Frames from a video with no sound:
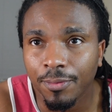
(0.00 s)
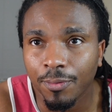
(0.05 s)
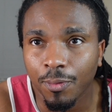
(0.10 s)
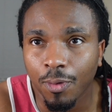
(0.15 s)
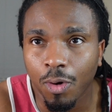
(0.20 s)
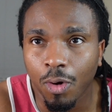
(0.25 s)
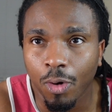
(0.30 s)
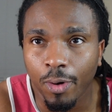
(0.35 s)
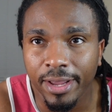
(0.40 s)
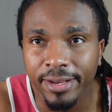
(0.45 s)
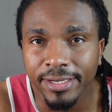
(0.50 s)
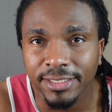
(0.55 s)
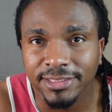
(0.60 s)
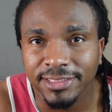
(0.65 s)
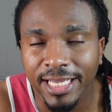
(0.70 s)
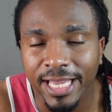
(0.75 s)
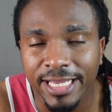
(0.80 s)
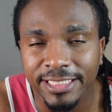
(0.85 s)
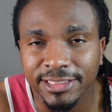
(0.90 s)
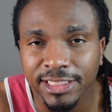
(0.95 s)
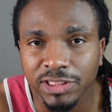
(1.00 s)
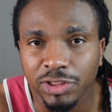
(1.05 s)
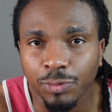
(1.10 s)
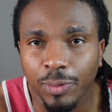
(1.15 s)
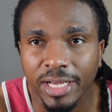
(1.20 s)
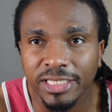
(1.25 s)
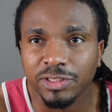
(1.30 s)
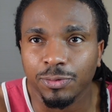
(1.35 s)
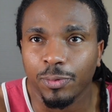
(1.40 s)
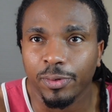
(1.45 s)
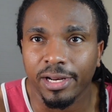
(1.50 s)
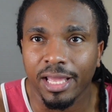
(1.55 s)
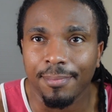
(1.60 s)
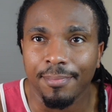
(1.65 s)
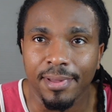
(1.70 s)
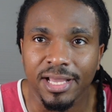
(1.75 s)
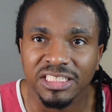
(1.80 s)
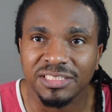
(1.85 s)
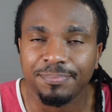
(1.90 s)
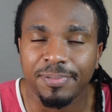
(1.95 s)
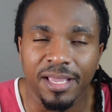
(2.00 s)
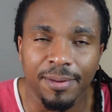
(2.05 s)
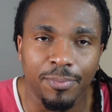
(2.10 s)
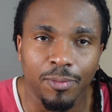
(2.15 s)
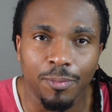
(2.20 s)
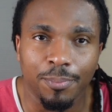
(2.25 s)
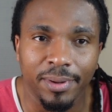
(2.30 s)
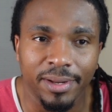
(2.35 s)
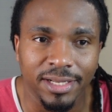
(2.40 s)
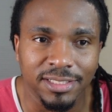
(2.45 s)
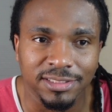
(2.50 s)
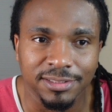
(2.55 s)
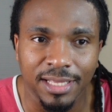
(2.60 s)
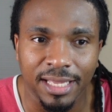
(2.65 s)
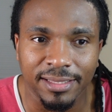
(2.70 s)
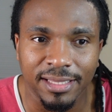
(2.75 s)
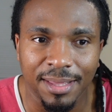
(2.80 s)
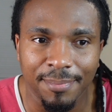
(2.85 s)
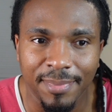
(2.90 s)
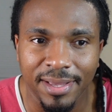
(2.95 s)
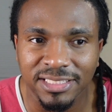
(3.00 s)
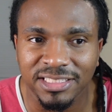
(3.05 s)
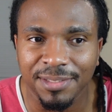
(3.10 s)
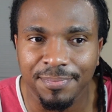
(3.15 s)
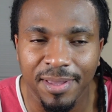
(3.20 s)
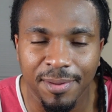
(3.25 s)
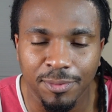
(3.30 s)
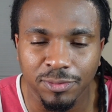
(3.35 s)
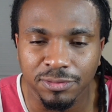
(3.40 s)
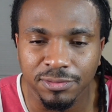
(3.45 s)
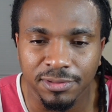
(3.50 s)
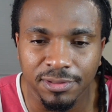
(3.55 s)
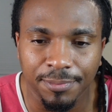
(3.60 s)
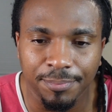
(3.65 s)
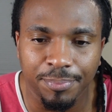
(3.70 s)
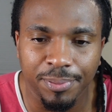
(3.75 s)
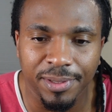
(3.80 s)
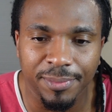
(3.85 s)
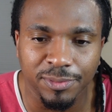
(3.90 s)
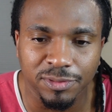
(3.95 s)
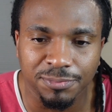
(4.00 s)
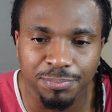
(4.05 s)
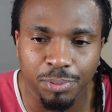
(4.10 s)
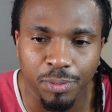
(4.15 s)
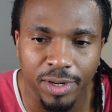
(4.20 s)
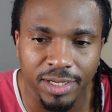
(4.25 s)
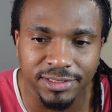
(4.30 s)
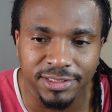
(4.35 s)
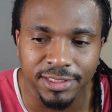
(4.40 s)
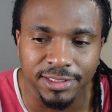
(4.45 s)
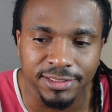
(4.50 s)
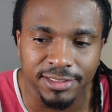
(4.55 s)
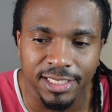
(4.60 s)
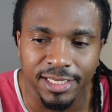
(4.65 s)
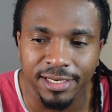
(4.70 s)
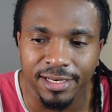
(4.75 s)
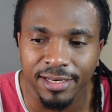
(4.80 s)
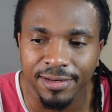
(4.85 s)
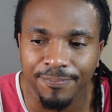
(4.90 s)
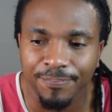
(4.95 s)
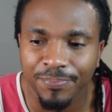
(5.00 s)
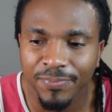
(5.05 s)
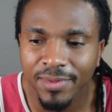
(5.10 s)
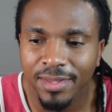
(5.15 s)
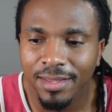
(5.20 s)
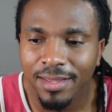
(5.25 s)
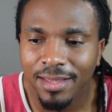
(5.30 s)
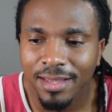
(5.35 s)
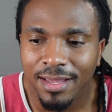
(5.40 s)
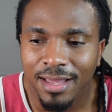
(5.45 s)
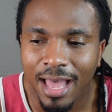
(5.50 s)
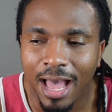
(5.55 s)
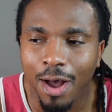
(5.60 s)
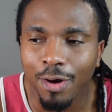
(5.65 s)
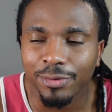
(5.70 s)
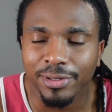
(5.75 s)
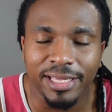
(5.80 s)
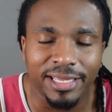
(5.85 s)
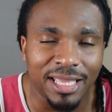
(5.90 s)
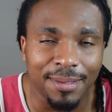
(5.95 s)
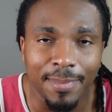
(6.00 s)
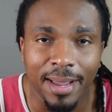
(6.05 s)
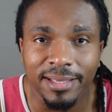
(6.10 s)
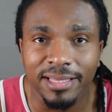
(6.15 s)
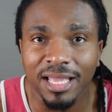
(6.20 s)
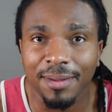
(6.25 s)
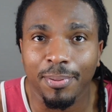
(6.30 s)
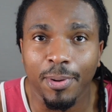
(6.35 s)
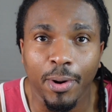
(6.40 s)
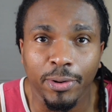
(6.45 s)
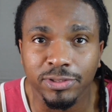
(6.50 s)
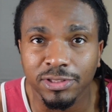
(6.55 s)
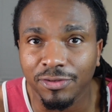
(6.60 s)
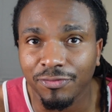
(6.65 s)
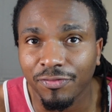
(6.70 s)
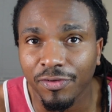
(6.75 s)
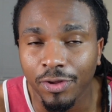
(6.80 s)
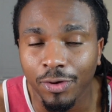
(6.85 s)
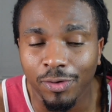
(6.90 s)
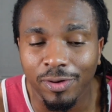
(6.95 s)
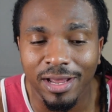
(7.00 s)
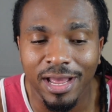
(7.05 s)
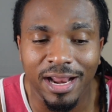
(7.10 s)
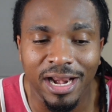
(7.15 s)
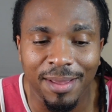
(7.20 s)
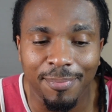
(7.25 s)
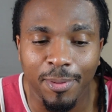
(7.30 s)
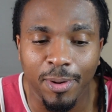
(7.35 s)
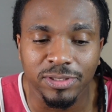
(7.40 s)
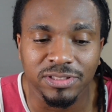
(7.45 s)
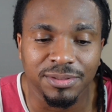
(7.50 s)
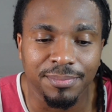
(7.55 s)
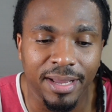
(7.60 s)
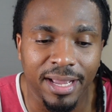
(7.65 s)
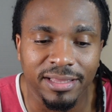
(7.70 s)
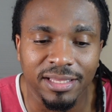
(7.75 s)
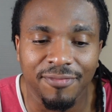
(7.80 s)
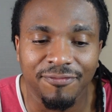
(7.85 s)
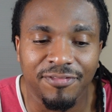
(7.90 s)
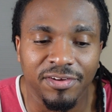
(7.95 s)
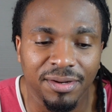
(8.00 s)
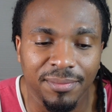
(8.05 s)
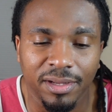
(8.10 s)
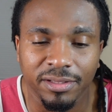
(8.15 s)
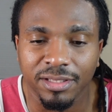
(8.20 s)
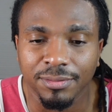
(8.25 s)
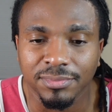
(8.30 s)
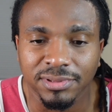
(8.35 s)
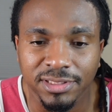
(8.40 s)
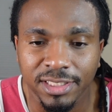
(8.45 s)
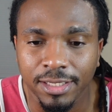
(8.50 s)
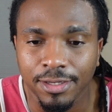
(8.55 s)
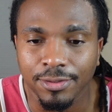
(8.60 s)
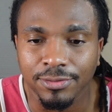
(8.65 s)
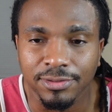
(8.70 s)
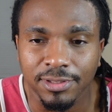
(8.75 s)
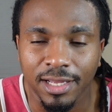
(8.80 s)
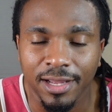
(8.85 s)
or in the same situation where they miss people, but it's like they miss the people's the people's presence and how they can make that person feel and how that person made them feel about themselves.